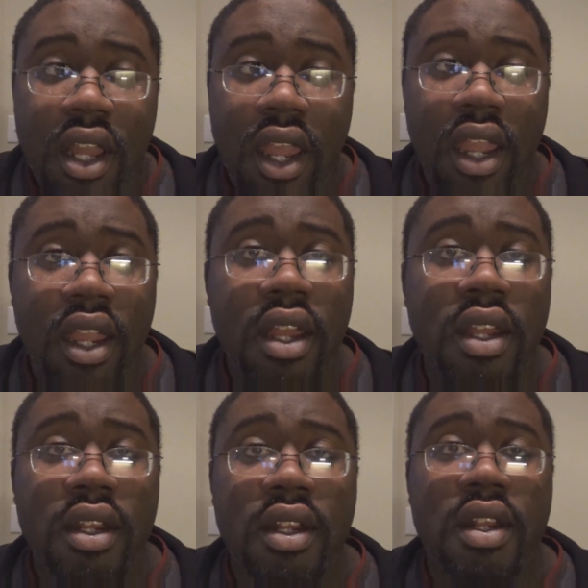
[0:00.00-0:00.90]

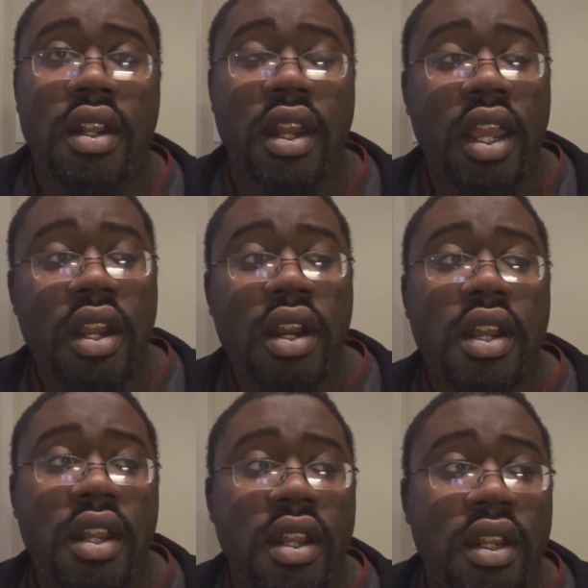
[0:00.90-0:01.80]
and hear
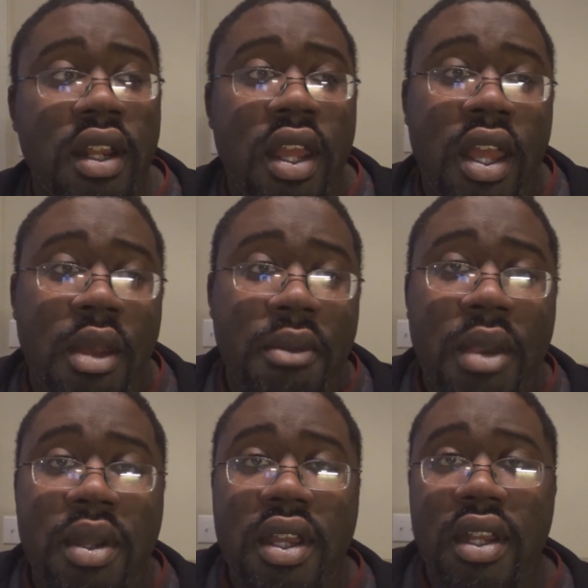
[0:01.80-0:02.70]
it, and
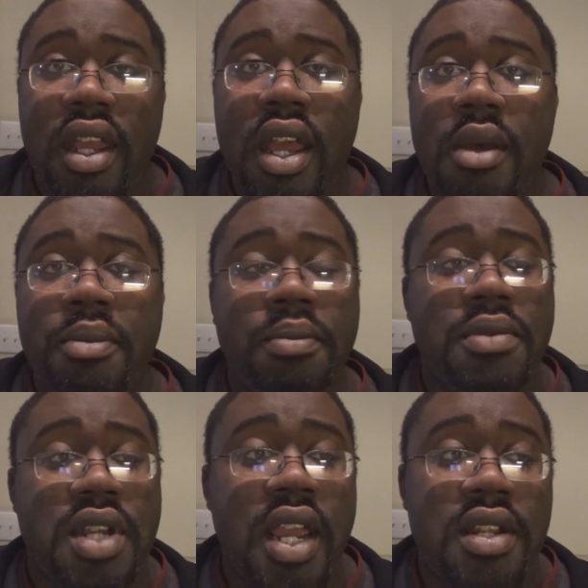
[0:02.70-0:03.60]
maybe it can help
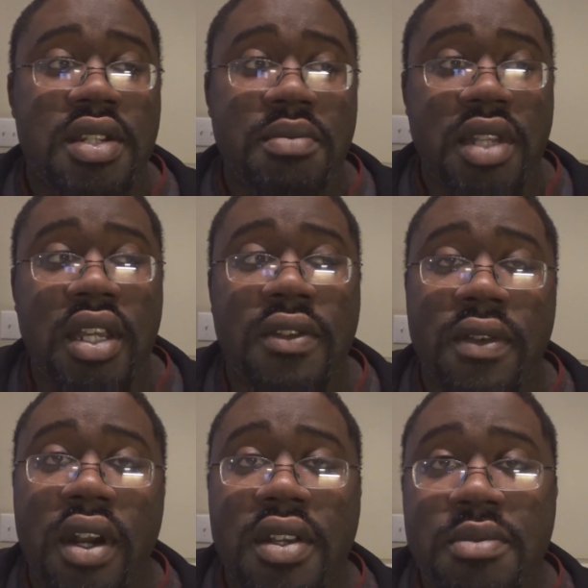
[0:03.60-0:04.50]
change some things
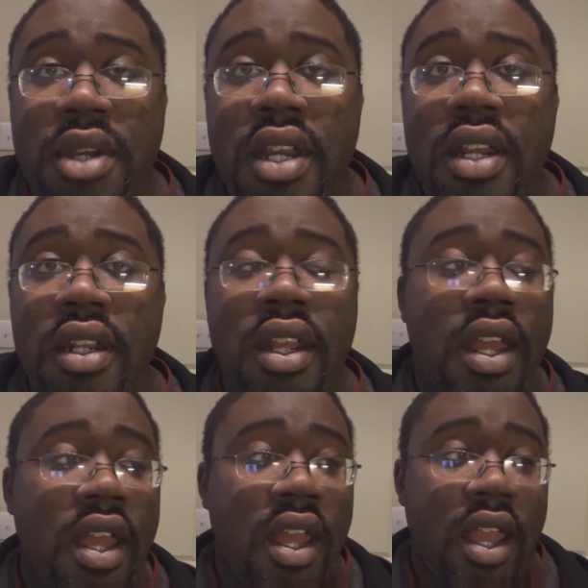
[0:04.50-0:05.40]
for us men
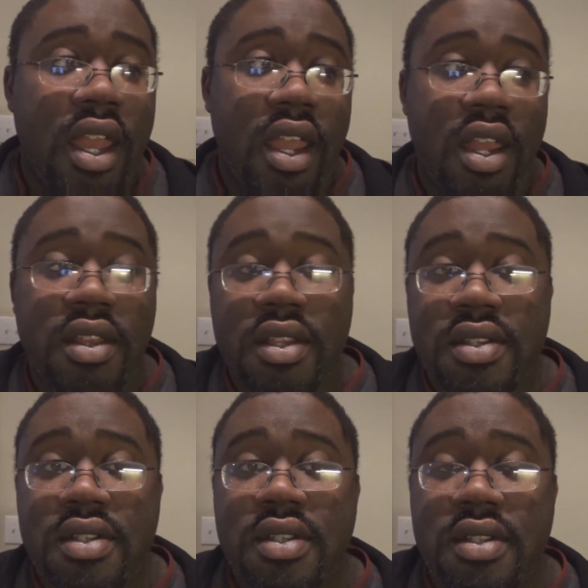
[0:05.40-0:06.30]
in
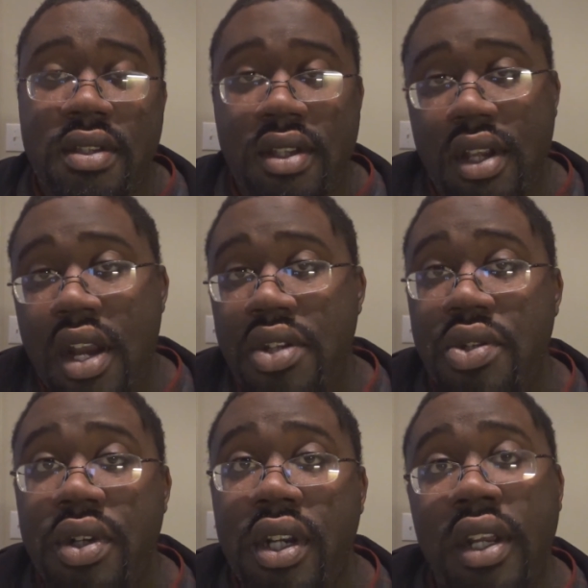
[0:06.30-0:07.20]
this
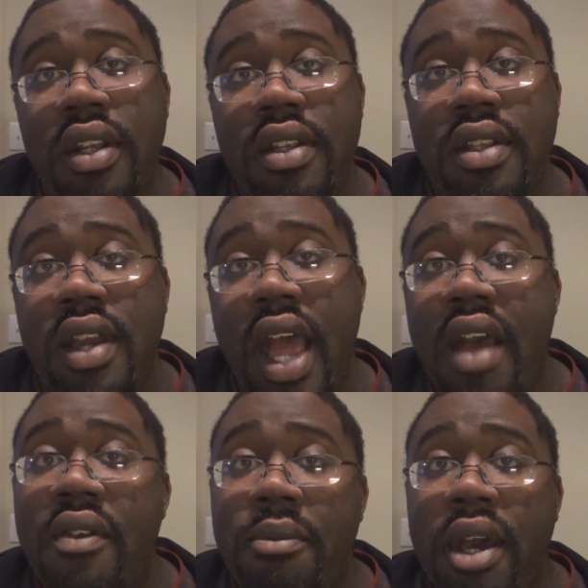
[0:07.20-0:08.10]
country to
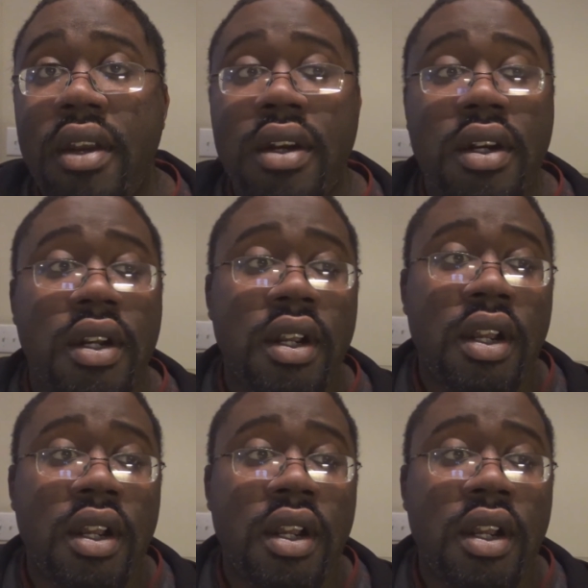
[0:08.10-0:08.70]
have a better